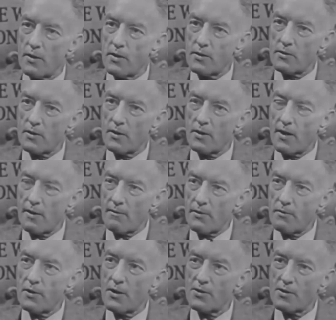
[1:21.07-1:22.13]
there's a lot of
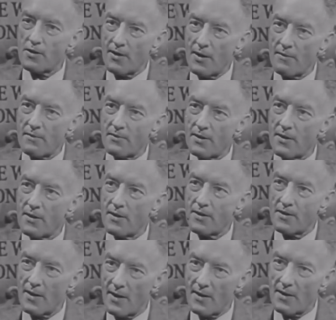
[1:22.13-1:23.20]
adventure left
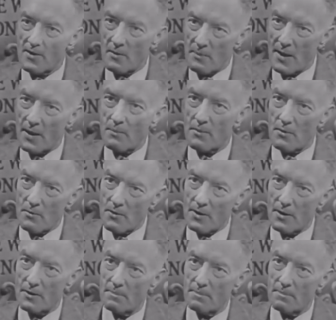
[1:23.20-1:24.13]
down at the bottom of the world.